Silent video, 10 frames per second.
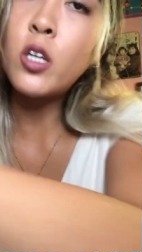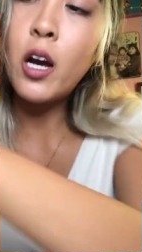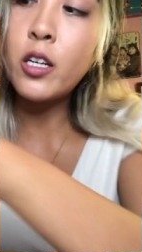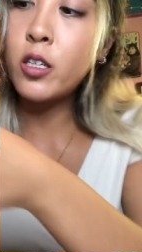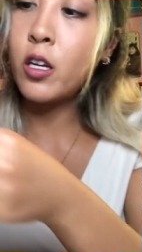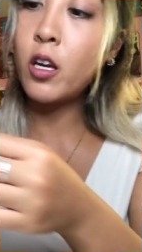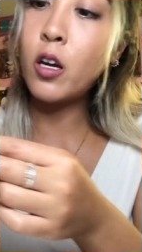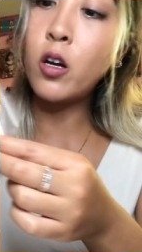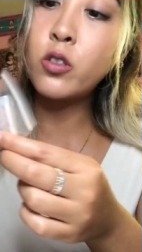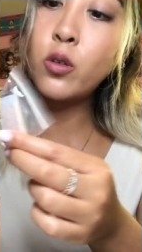actually
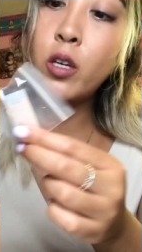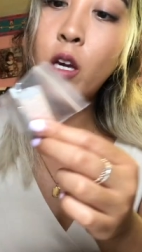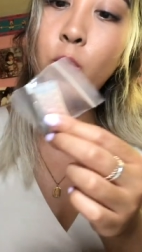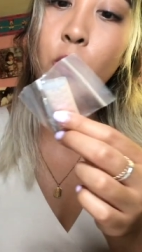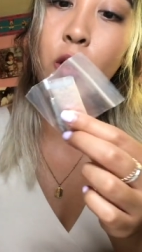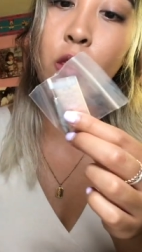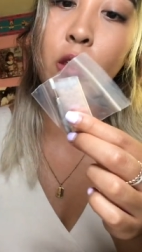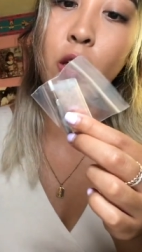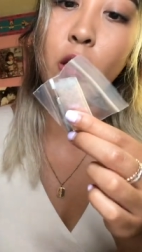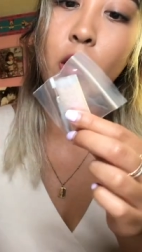also came with
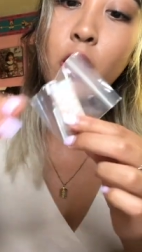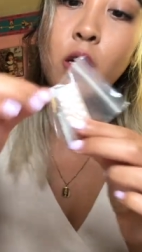the